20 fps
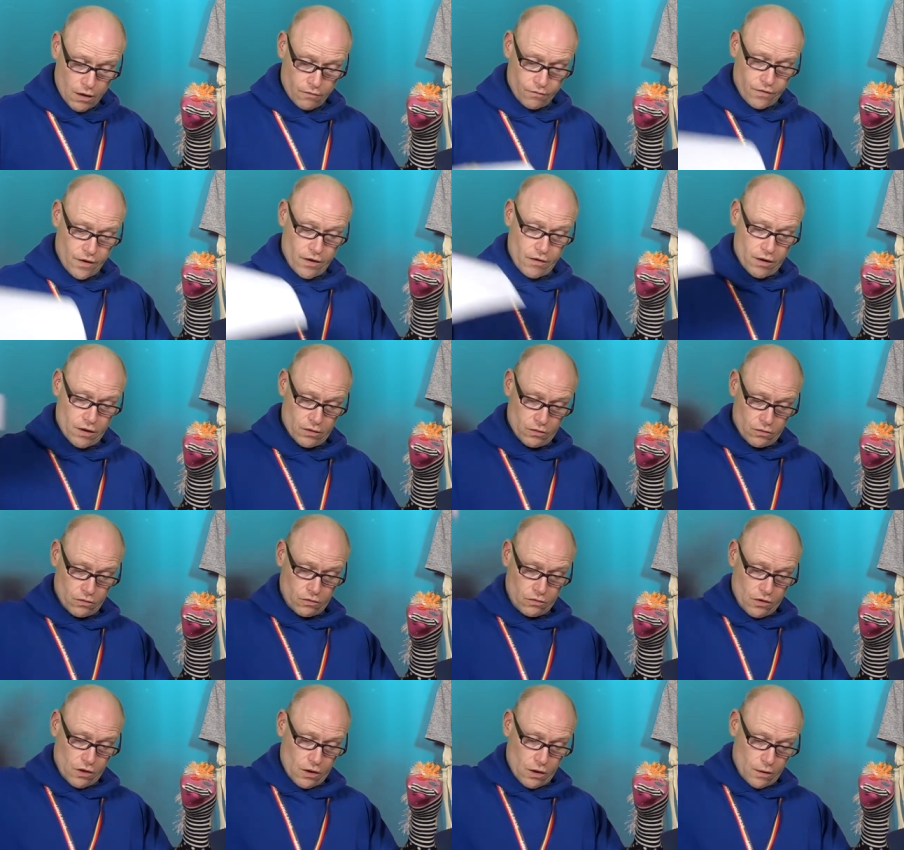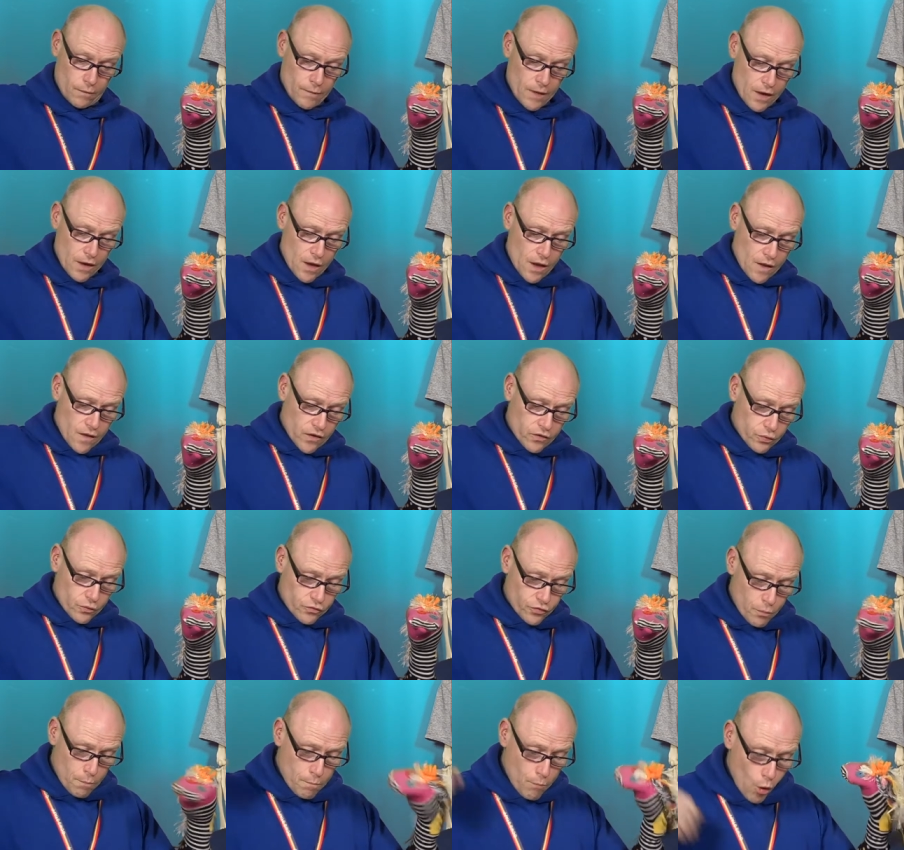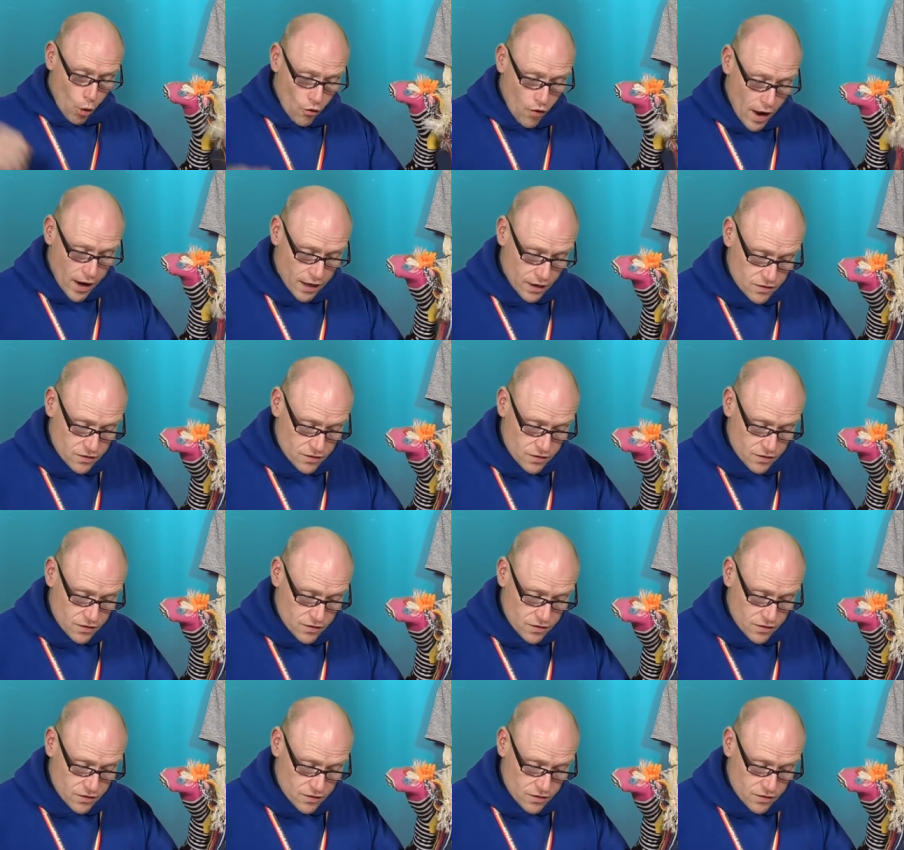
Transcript: Farron, done. This one's from Morag.